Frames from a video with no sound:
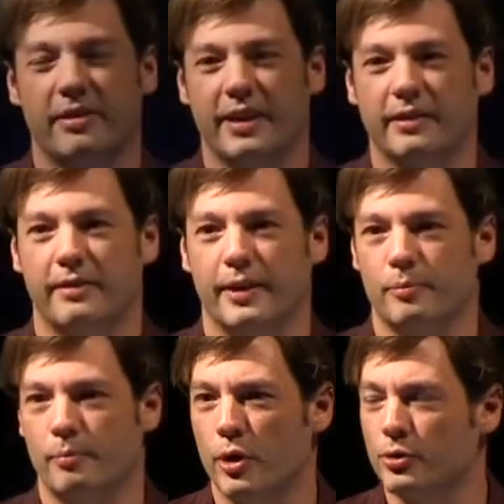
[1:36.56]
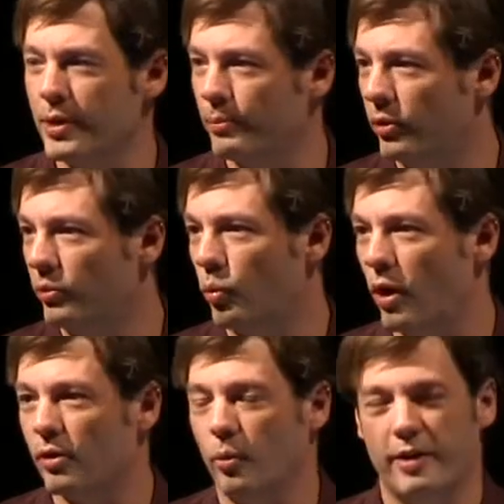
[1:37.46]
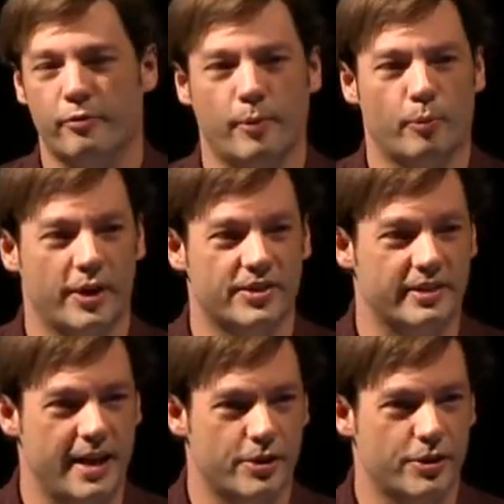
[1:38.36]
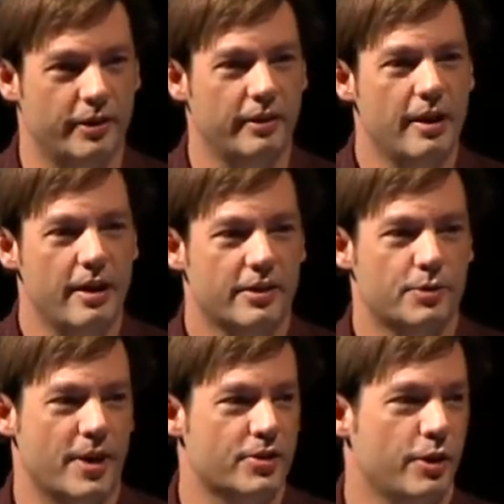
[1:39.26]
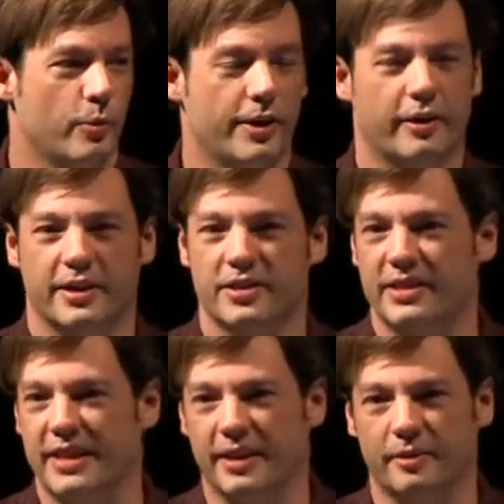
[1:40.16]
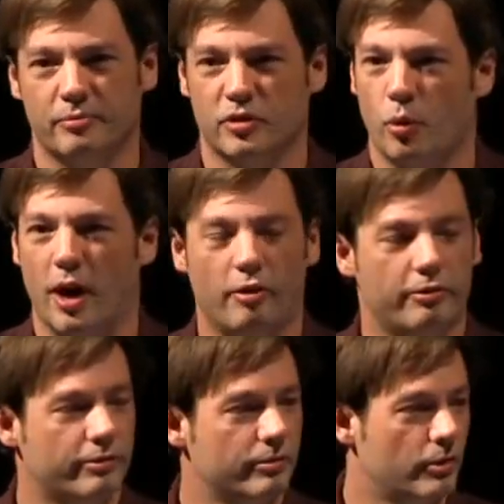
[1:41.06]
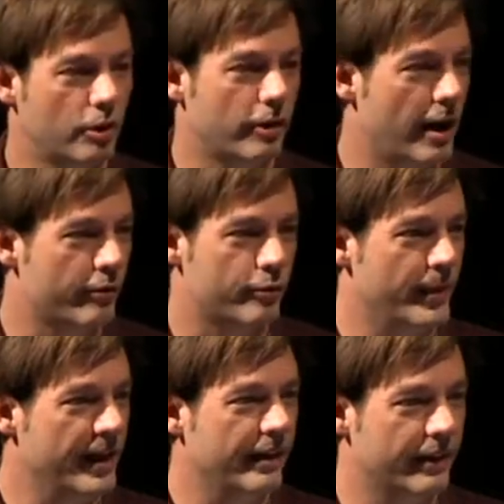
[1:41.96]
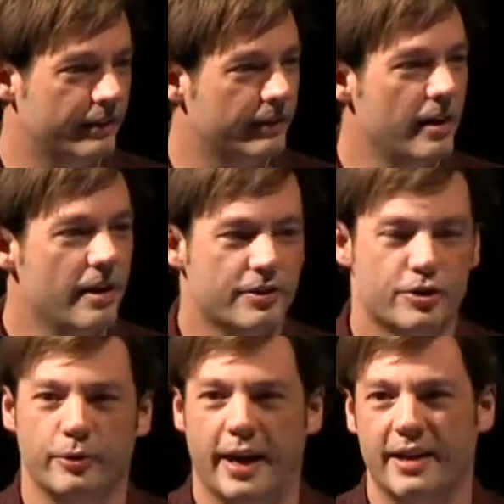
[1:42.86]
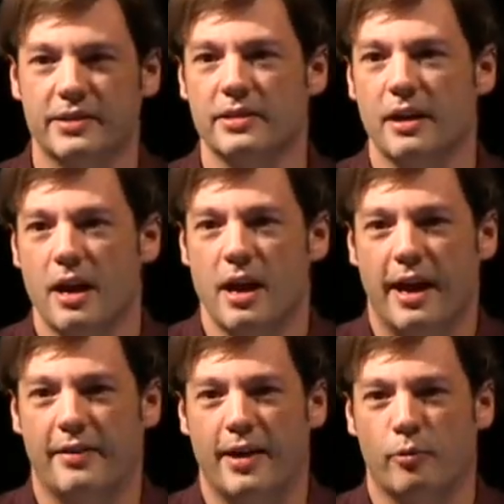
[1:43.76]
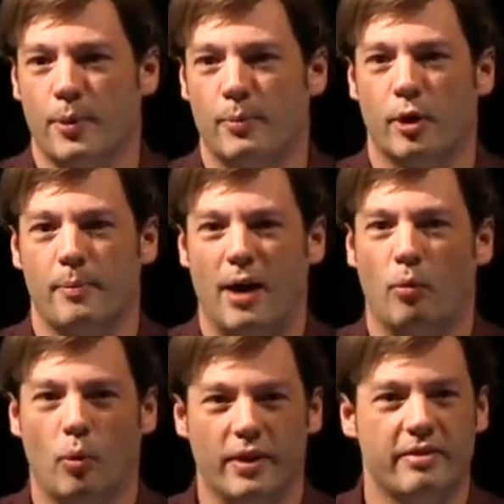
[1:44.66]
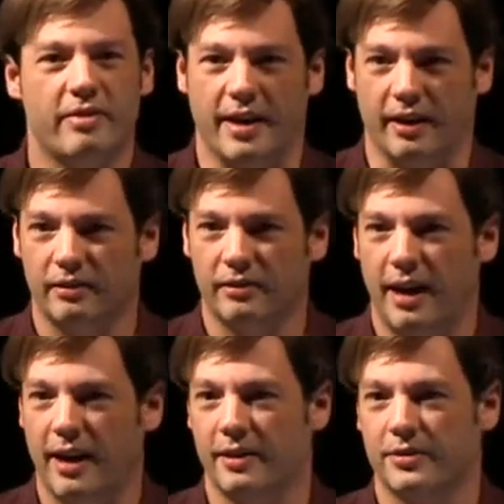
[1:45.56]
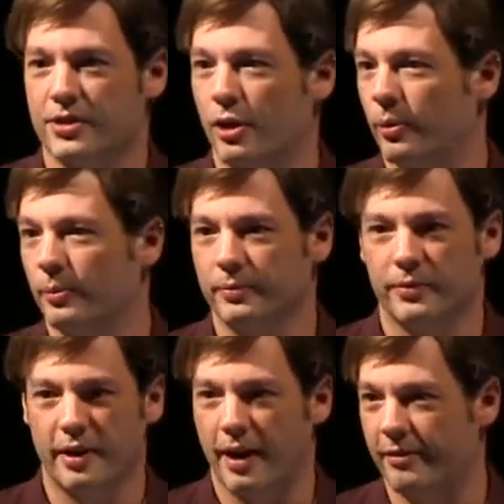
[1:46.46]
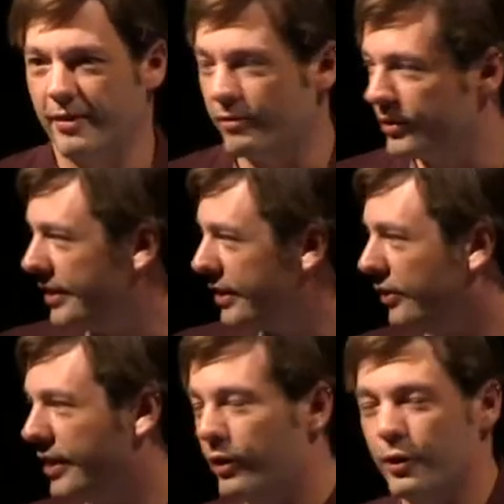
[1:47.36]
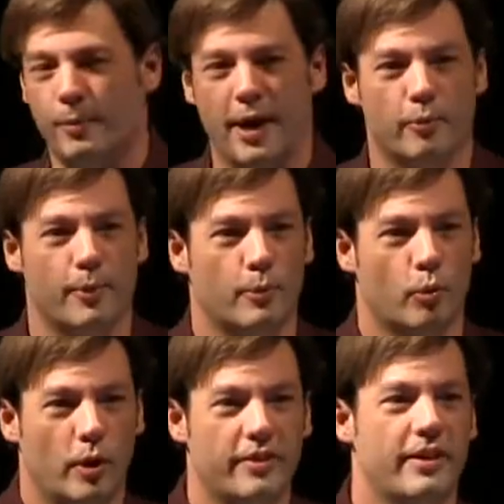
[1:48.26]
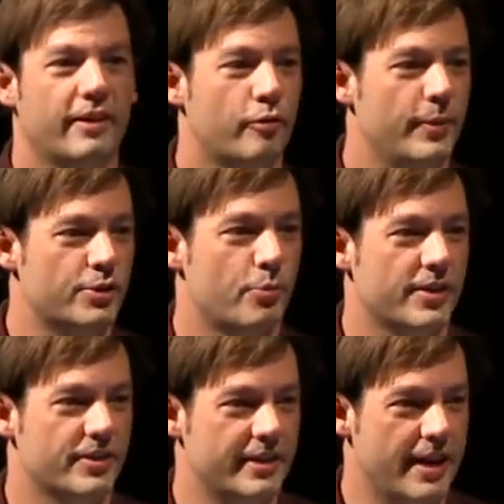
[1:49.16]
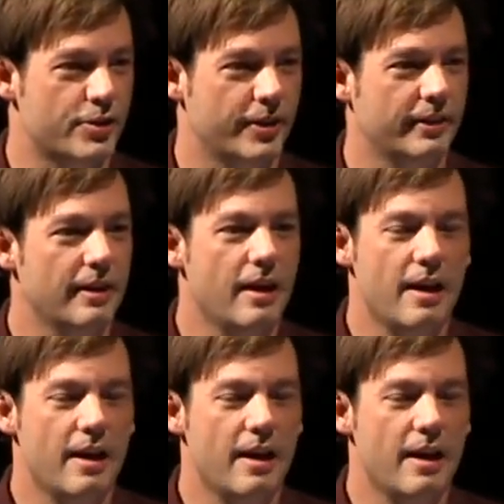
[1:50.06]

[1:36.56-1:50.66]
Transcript: to think that most people walk away from a presentation, especially when you're going to see 12 or however many in two days, and they remember about one thing. Uh, so out of everything you'll hear, you might remember one thing from each presentation.